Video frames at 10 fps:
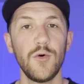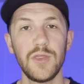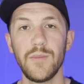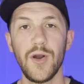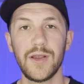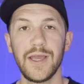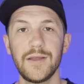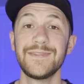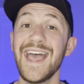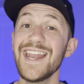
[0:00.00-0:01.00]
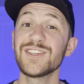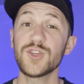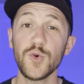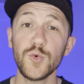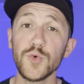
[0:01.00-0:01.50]
on the market. That is
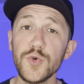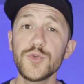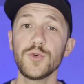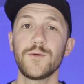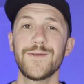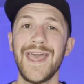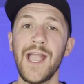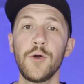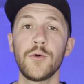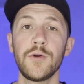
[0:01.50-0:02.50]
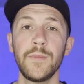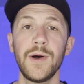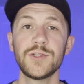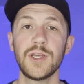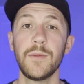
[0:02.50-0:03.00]
crucial for the angler on a
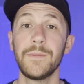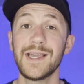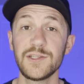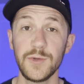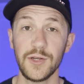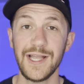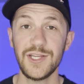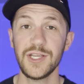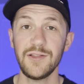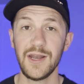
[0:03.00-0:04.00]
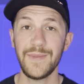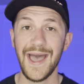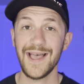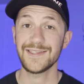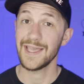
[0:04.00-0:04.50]
budget because when you're catching a lot of
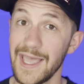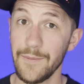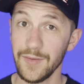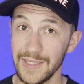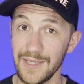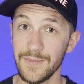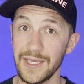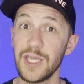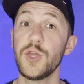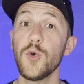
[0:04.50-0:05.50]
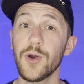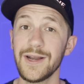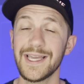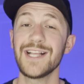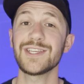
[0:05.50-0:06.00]
bass, and believe me, you are going
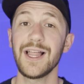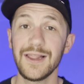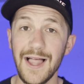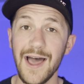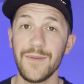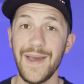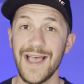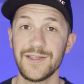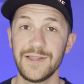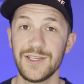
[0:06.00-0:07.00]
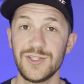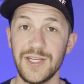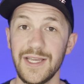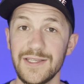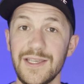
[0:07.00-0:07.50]
to catch a lot of bass on these
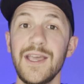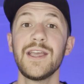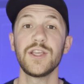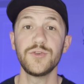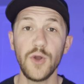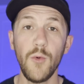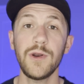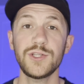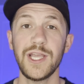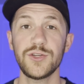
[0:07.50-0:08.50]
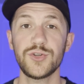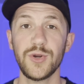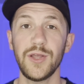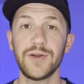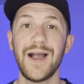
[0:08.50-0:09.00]
jigs, you don't want to change your
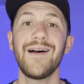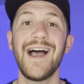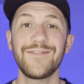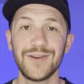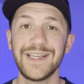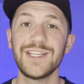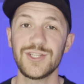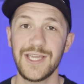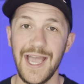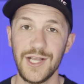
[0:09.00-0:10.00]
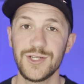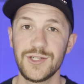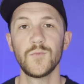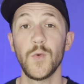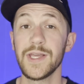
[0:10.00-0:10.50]
trailer out after each
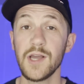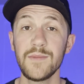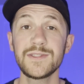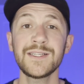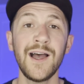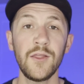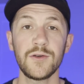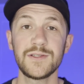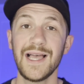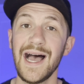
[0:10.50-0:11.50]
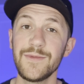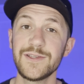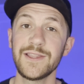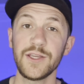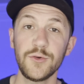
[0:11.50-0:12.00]
catch. When it comes to colors, I'm
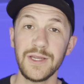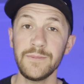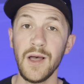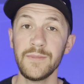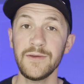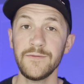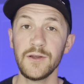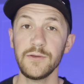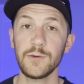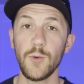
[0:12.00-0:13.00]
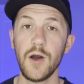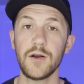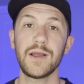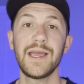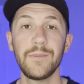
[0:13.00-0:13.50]
using the green pumpkin for clear
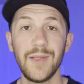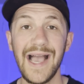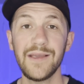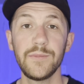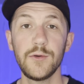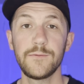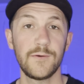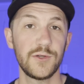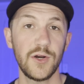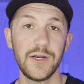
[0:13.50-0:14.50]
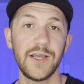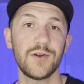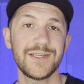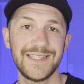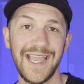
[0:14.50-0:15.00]
water and black and blue for dirty or
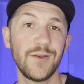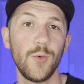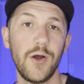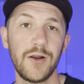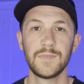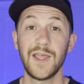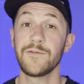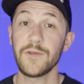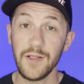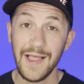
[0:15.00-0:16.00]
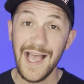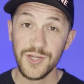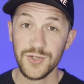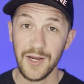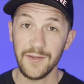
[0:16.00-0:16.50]
stained water. For the last
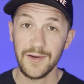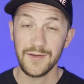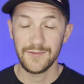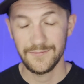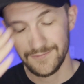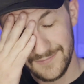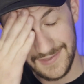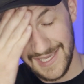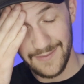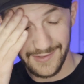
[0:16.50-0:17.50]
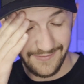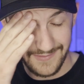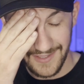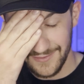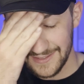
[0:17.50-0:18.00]
trailer, I can't believe I'm
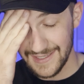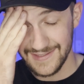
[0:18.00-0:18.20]
telling you guys